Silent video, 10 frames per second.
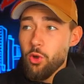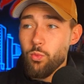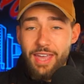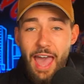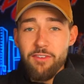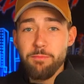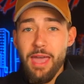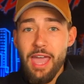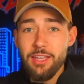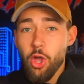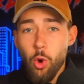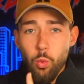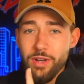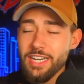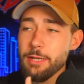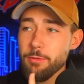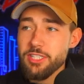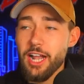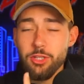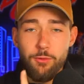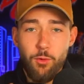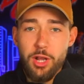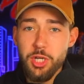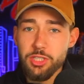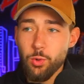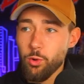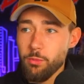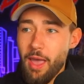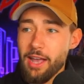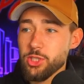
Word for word: We have Maye. We need to protect our franchise quarterback.